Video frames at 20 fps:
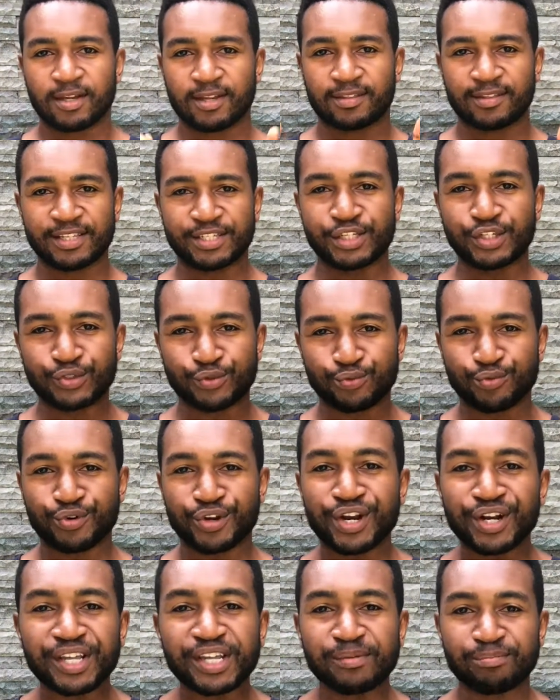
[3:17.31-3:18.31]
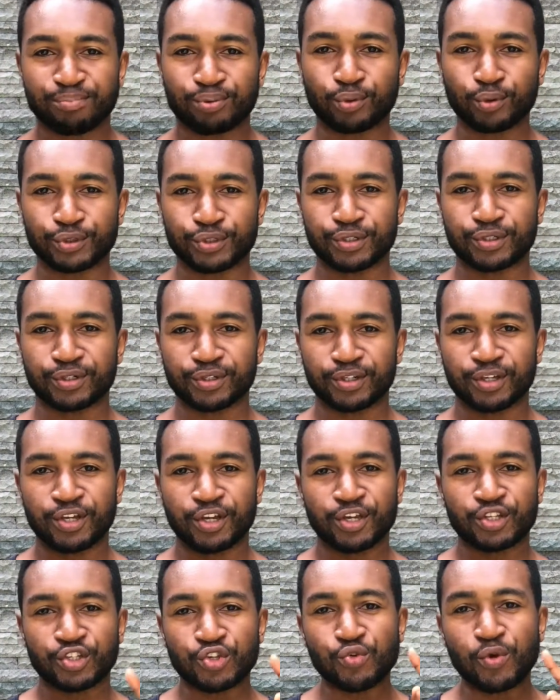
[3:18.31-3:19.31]
This is really important.
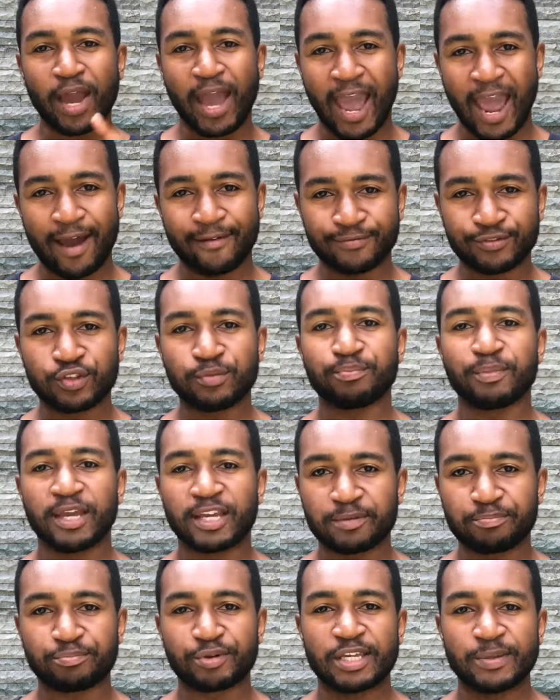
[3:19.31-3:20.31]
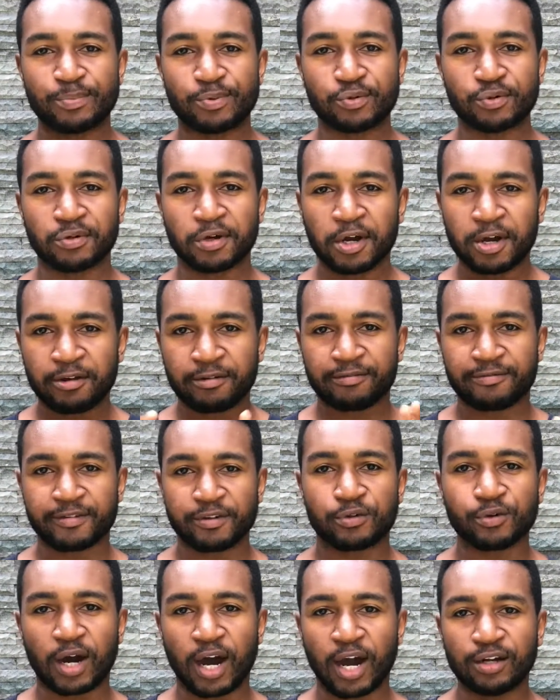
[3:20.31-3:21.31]
You have to make people
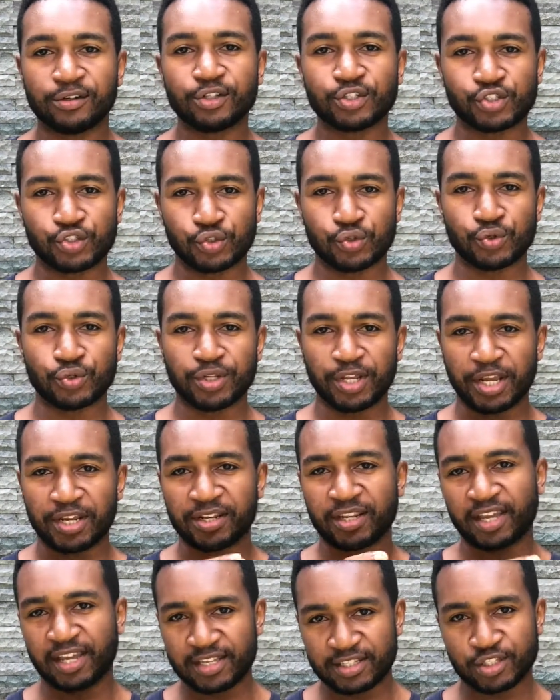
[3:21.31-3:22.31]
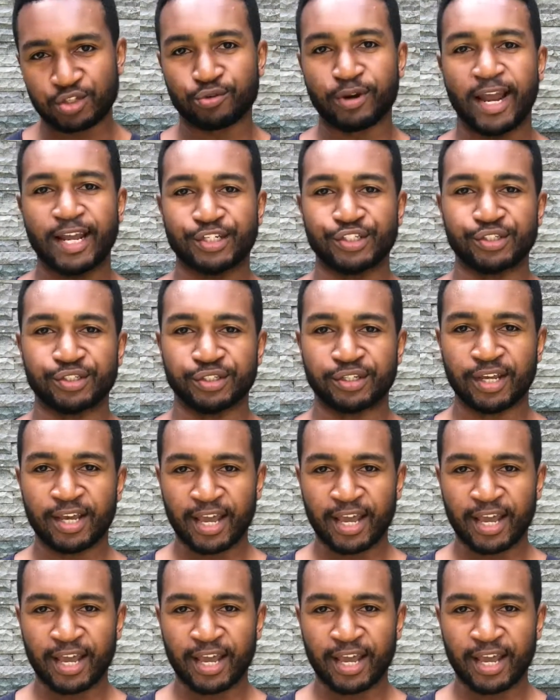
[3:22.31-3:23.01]
feel understood in the interaction.